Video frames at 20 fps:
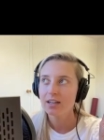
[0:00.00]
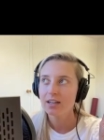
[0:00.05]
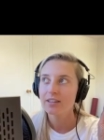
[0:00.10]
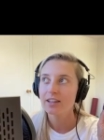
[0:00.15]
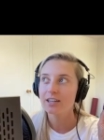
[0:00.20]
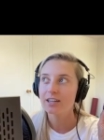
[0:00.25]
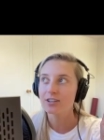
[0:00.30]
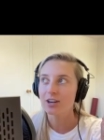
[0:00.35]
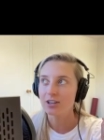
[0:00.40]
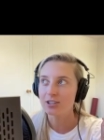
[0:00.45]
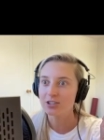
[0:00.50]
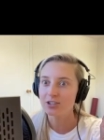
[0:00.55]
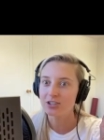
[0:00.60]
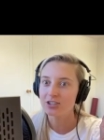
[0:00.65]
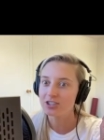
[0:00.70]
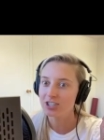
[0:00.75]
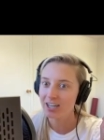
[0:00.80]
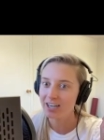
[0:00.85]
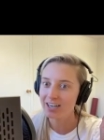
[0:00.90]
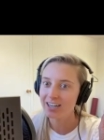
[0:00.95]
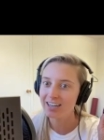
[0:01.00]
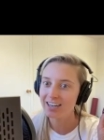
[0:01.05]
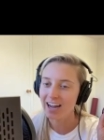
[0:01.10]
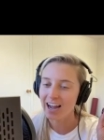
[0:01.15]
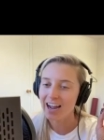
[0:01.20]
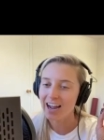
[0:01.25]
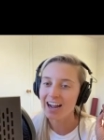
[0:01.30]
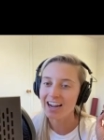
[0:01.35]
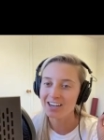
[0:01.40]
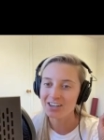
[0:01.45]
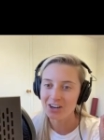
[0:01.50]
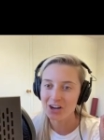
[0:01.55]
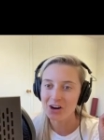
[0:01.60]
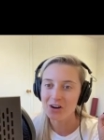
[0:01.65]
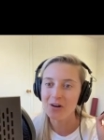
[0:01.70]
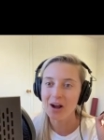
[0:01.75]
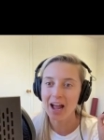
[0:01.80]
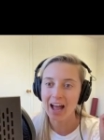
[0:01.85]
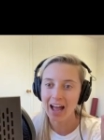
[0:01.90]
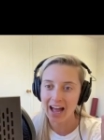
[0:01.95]
that Doctor Jenna and I, I
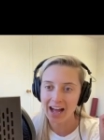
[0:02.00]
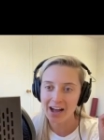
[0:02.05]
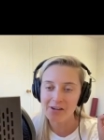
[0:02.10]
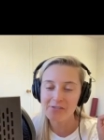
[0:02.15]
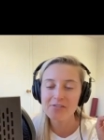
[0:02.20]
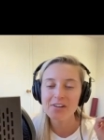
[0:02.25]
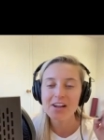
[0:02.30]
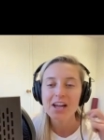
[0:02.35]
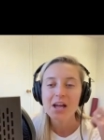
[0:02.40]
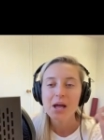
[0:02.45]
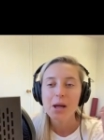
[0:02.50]
know have,